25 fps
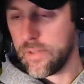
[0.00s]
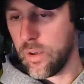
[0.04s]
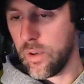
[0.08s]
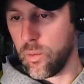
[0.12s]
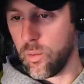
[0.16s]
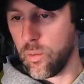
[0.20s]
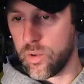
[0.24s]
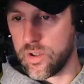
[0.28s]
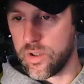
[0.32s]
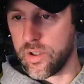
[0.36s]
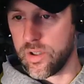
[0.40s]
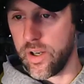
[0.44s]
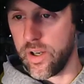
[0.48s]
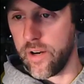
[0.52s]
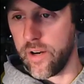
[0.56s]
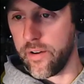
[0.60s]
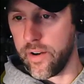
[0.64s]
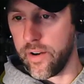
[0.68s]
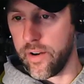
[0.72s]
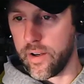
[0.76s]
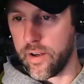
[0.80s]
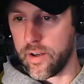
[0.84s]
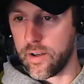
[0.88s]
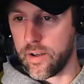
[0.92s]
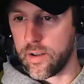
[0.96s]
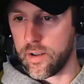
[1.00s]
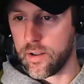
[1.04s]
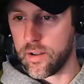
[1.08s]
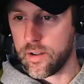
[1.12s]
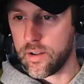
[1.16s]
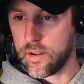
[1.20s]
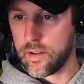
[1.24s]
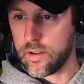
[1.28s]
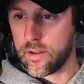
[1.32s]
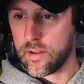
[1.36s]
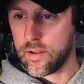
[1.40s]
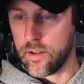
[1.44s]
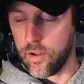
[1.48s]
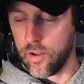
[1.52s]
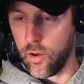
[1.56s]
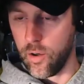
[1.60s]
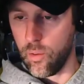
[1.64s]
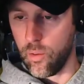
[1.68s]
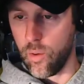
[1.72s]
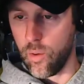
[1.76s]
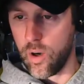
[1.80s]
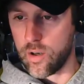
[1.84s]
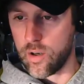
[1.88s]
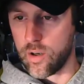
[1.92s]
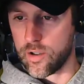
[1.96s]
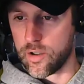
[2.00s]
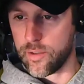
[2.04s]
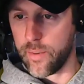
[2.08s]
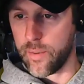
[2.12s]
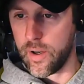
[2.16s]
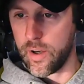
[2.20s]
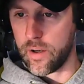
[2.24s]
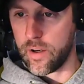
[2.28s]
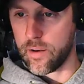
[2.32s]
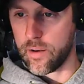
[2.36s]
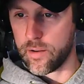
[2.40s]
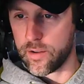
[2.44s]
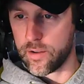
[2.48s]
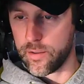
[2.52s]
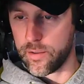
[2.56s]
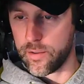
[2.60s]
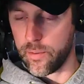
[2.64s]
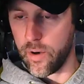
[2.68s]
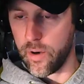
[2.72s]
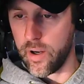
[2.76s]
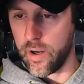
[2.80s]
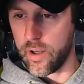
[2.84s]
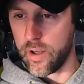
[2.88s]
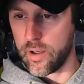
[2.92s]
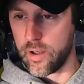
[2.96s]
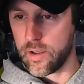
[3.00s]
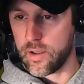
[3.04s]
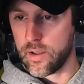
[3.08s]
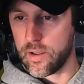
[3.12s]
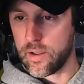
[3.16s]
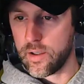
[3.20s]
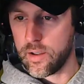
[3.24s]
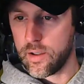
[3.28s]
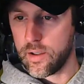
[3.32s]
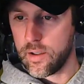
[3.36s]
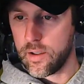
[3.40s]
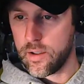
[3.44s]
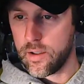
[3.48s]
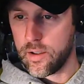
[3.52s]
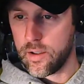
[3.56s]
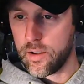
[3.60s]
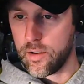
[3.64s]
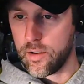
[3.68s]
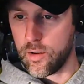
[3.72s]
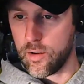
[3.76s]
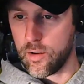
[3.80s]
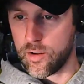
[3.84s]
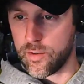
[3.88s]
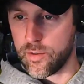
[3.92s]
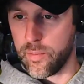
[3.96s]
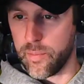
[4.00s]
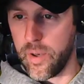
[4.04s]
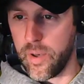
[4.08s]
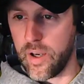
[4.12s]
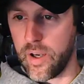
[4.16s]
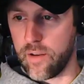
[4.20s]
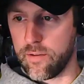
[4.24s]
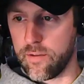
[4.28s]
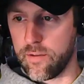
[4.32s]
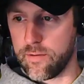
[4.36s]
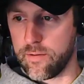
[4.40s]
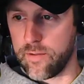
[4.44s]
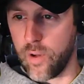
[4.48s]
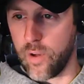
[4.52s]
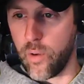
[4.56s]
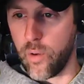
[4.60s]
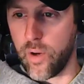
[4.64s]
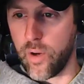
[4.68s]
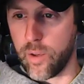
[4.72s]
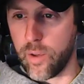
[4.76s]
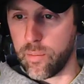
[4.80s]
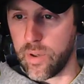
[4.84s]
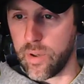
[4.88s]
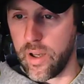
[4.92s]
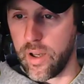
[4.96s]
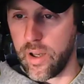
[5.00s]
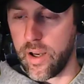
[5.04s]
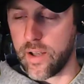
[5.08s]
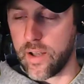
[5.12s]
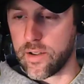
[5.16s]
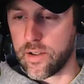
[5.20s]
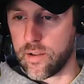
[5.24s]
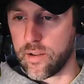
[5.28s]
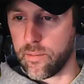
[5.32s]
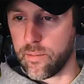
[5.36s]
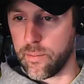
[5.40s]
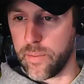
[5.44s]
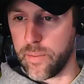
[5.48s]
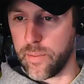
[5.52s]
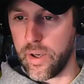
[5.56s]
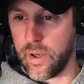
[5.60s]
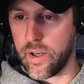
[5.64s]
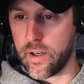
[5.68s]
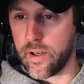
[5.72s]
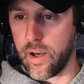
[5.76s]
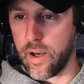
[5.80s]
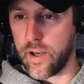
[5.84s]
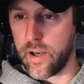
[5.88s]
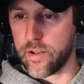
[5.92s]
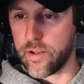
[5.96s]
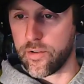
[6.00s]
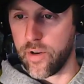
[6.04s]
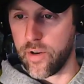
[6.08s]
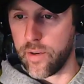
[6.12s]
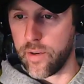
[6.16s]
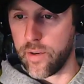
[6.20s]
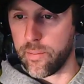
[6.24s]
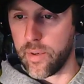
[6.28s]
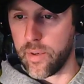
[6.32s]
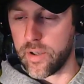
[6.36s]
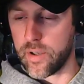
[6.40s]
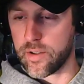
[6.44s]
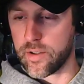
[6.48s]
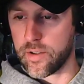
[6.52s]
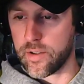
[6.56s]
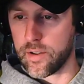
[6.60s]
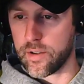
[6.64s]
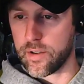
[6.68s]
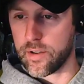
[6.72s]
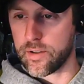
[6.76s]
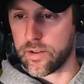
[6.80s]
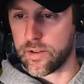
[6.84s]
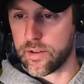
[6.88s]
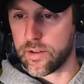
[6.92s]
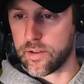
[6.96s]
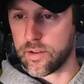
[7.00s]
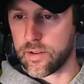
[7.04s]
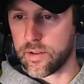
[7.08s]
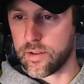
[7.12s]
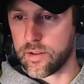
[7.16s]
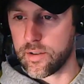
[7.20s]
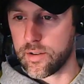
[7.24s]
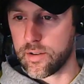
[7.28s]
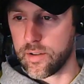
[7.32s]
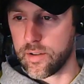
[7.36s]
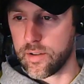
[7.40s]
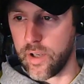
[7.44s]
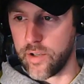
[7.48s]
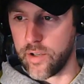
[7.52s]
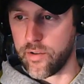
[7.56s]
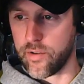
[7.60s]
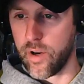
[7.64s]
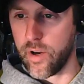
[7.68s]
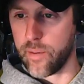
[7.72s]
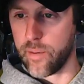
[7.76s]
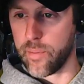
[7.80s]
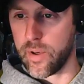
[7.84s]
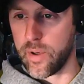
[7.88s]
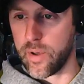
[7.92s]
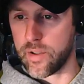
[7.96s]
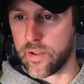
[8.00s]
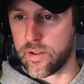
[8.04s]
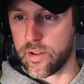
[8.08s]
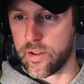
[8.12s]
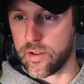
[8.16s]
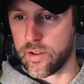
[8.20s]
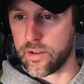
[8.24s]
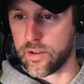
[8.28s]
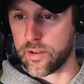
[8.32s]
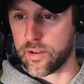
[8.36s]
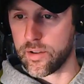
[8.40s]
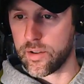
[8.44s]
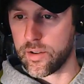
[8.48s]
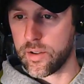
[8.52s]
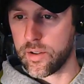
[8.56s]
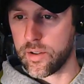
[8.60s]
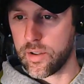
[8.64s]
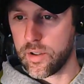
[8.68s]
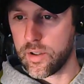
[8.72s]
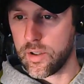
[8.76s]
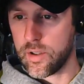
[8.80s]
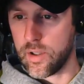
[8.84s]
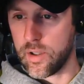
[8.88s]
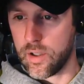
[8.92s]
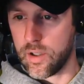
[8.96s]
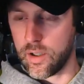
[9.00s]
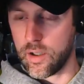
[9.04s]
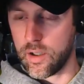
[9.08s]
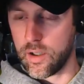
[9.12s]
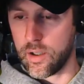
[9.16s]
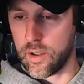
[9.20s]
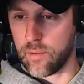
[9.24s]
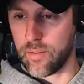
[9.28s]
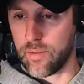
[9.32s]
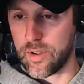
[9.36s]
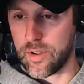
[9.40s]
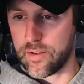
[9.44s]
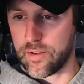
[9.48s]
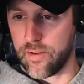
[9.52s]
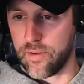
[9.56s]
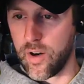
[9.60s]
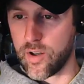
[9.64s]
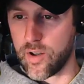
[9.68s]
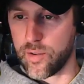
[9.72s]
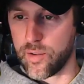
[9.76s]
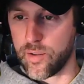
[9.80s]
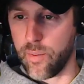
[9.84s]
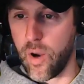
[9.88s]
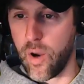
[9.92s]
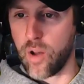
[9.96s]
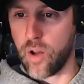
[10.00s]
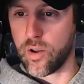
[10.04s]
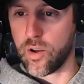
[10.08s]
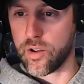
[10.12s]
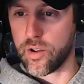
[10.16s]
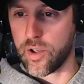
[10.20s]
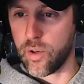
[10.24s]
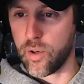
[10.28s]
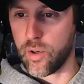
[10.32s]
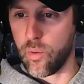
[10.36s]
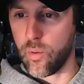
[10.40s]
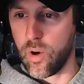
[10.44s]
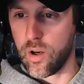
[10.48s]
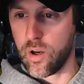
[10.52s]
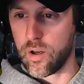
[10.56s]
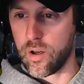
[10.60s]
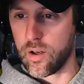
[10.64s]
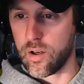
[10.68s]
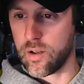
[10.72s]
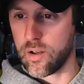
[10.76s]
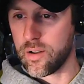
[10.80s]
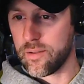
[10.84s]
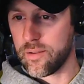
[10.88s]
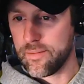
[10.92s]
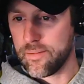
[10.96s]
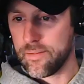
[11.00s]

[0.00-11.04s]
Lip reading: Wisteria, water sprite, those big floating plants, of big nitrate busters. As far as polishing water,